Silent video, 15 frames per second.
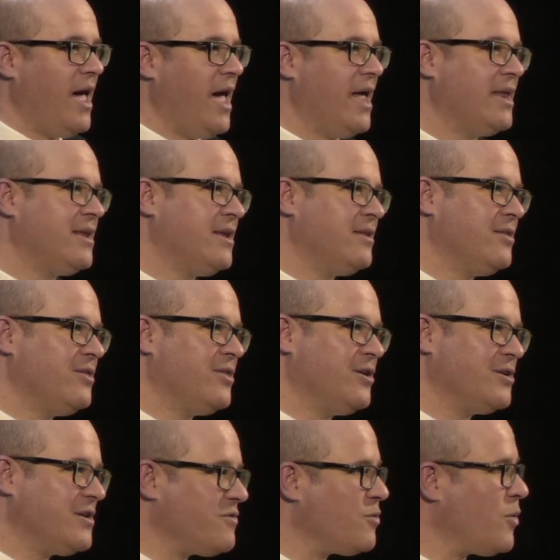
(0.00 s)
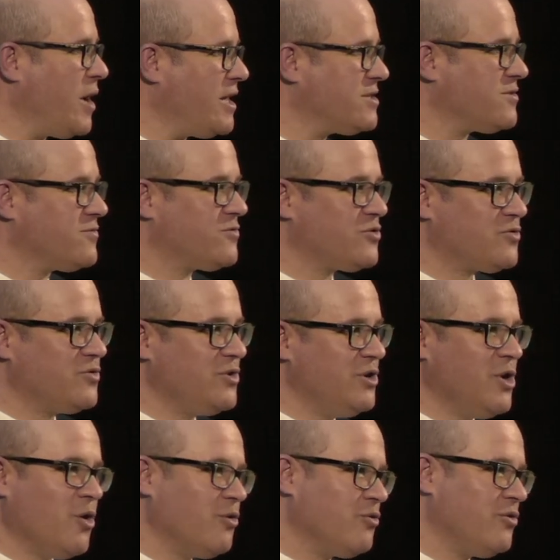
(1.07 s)
And there are different ways of,
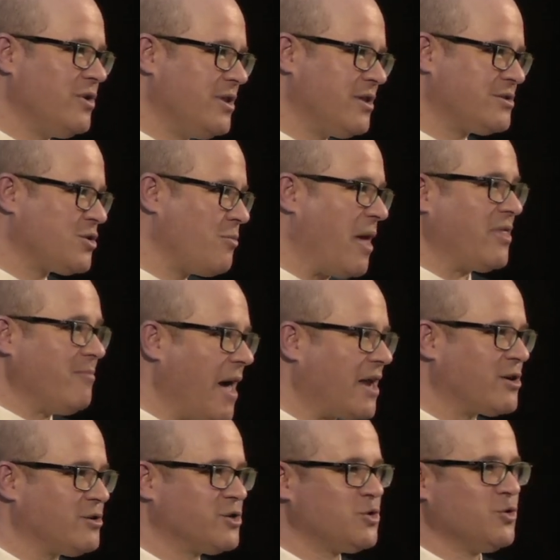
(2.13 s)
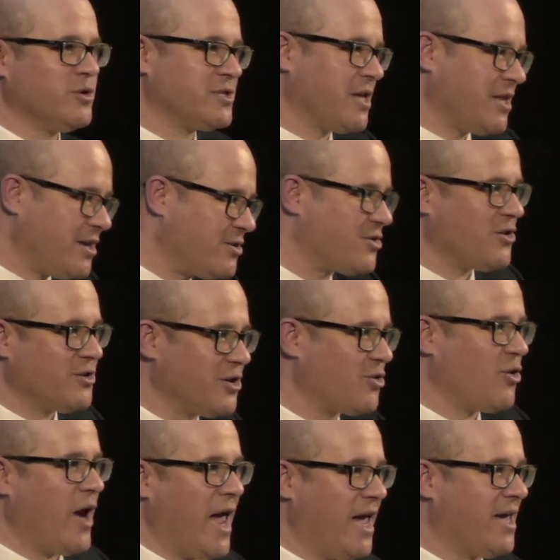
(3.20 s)
there's no mathematical tool. It's not like you turn the
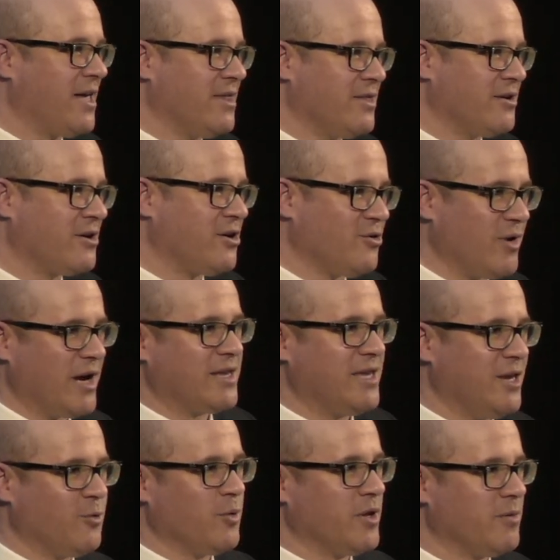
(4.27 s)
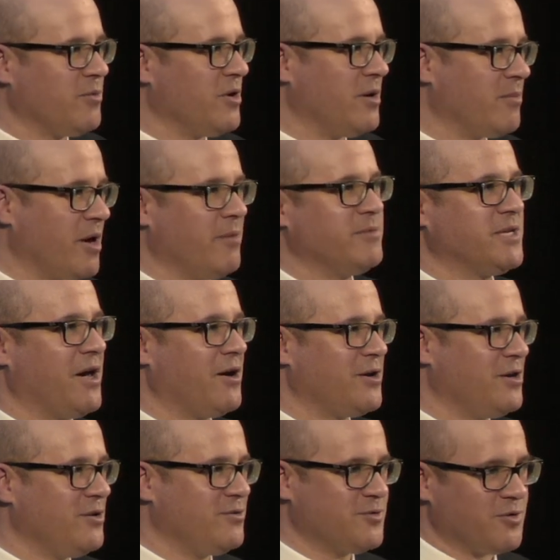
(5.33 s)
crank and the correct equilibrium comes out, or
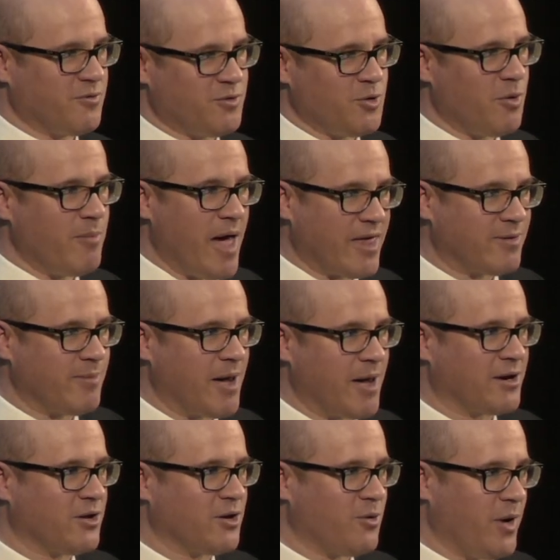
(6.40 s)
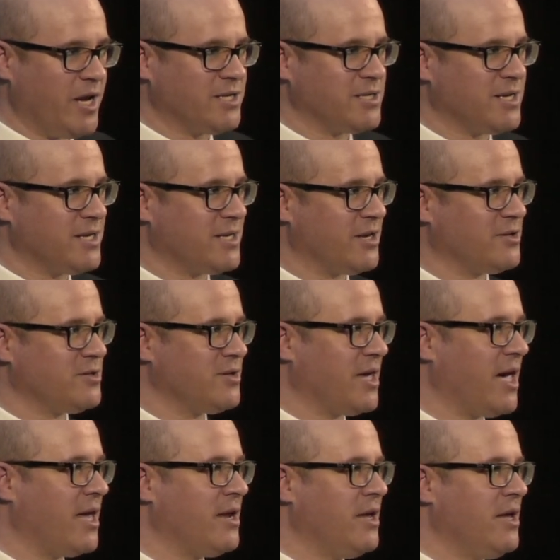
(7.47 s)
you sort of do a mathematical equation and it tells you
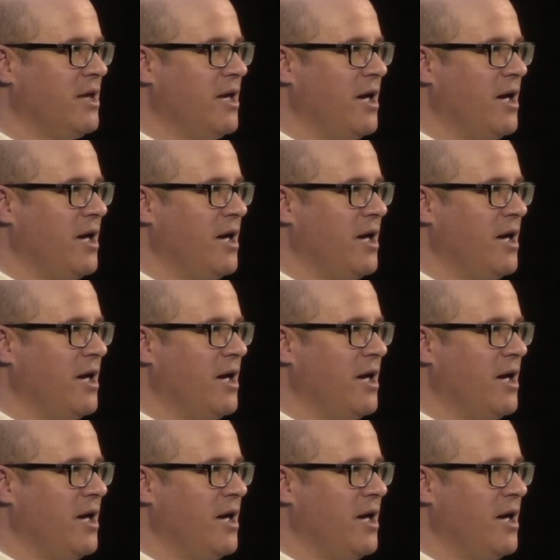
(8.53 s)
that.